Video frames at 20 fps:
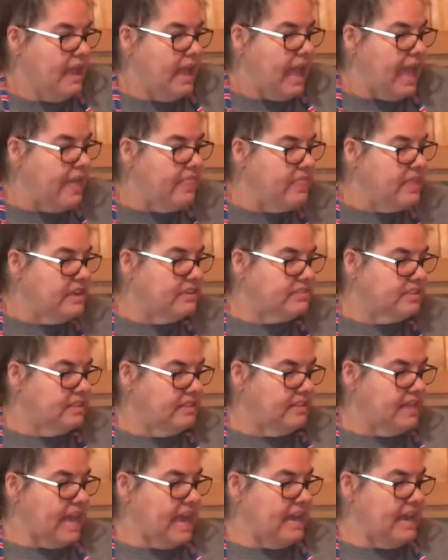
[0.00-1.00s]
and then to
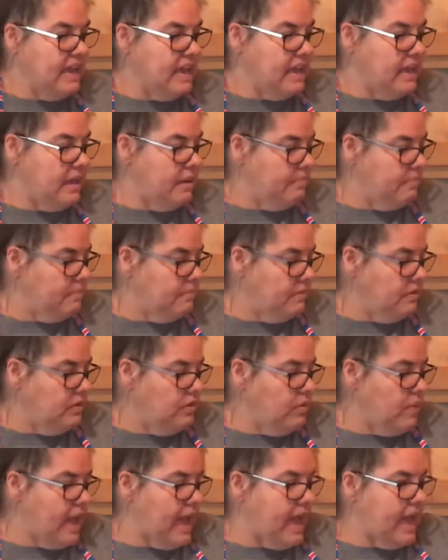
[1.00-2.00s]
that
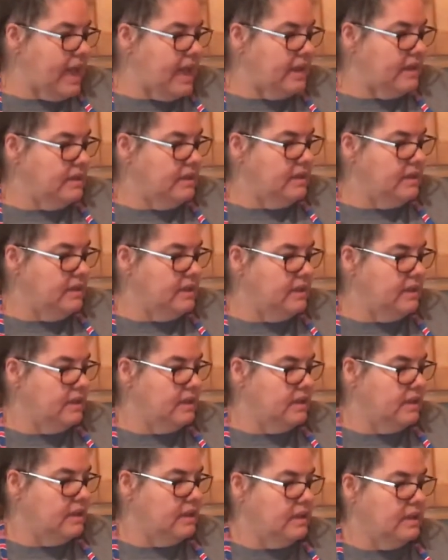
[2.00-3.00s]
you add
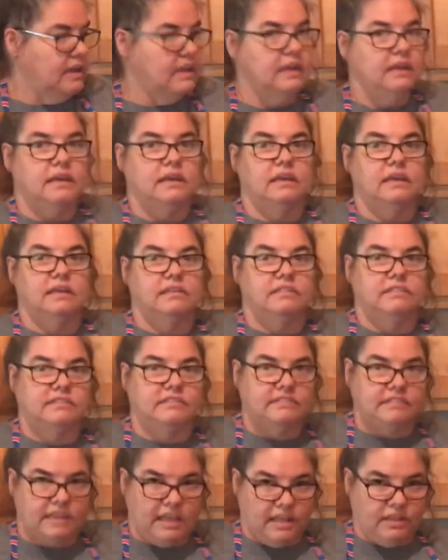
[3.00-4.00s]

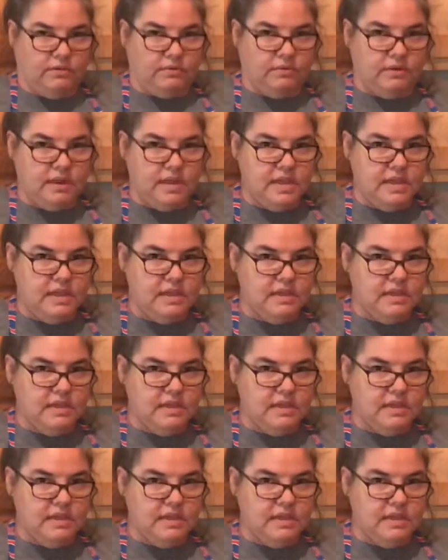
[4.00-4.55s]
celery,